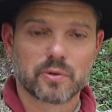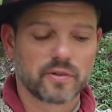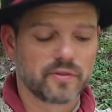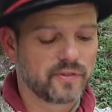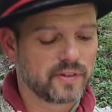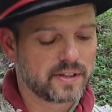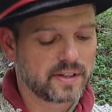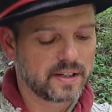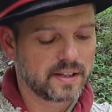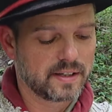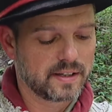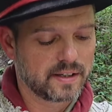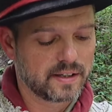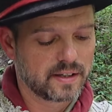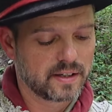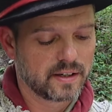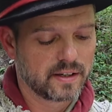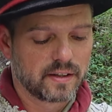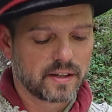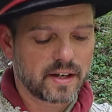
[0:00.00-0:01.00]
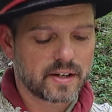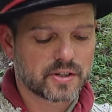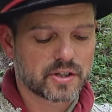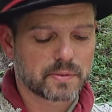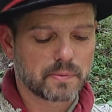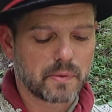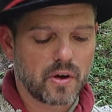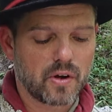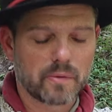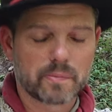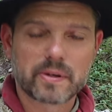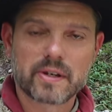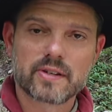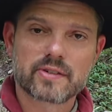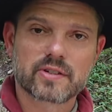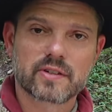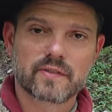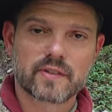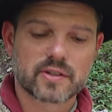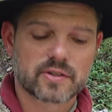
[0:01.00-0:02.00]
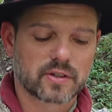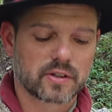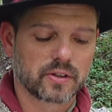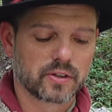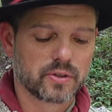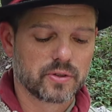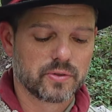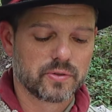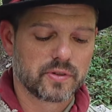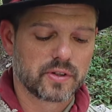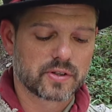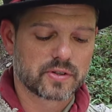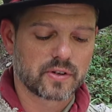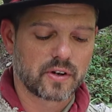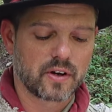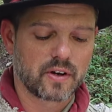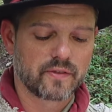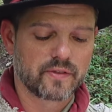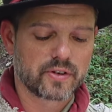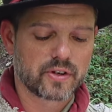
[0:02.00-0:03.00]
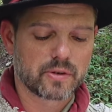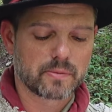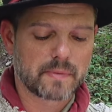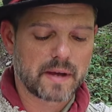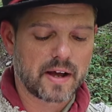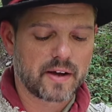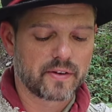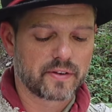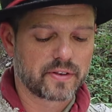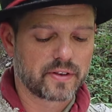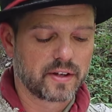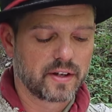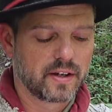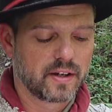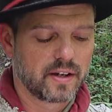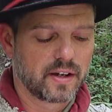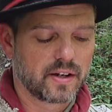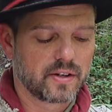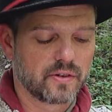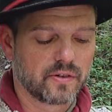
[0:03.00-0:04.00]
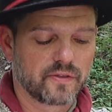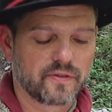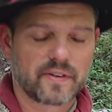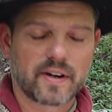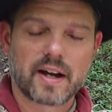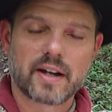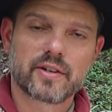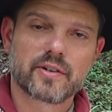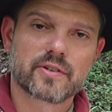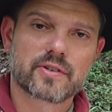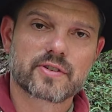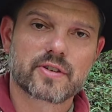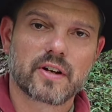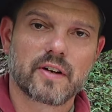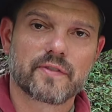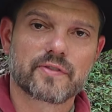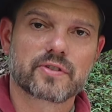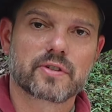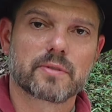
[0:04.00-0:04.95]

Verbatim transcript: or fatigue, let a small piece of this glue dissolve in your mouth and you'll find yourself